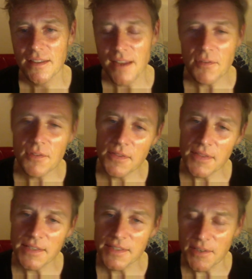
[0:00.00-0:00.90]
every the
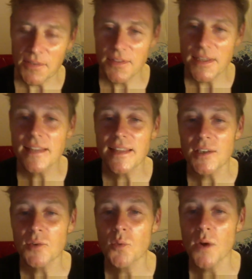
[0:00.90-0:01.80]
things that you think that
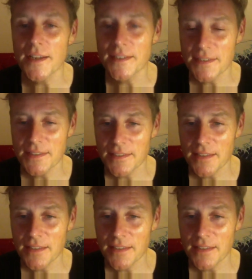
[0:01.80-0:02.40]
you want.